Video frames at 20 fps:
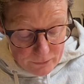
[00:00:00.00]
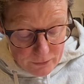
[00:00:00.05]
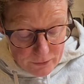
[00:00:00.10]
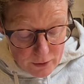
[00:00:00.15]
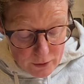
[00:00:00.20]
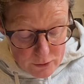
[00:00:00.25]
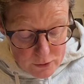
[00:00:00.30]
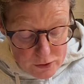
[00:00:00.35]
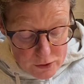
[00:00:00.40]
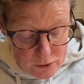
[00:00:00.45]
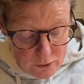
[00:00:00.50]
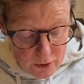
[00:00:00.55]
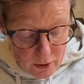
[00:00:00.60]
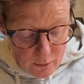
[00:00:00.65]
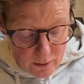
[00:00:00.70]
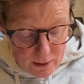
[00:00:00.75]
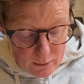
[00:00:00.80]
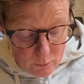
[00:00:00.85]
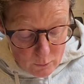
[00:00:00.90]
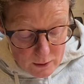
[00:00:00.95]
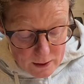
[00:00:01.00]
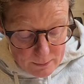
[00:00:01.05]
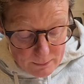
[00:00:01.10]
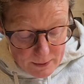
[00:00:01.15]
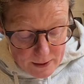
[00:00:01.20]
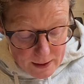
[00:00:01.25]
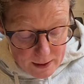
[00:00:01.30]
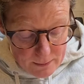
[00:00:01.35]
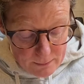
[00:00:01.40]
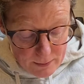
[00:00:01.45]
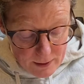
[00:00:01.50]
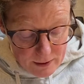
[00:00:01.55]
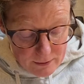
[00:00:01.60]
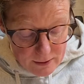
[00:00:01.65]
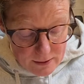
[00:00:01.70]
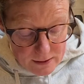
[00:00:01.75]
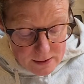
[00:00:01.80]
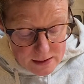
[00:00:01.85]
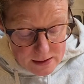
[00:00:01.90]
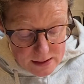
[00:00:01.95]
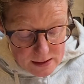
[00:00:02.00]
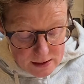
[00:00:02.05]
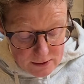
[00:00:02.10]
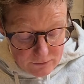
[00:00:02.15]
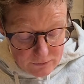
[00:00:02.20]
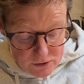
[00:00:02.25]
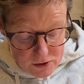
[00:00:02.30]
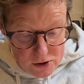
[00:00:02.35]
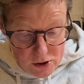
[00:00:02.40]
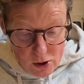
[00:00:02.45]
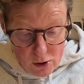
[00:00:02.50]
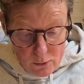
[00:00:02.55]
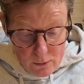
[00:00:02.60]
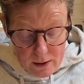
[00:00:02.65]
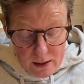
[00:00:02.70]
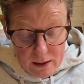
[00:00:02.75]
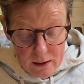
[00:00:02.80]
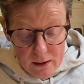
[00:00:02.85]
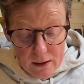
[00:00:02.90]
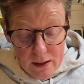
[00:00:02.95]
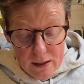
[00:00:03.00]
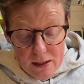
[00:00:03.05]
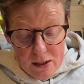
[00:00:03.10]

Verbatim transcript: Those who go out weeping, bearing the seed for sowing,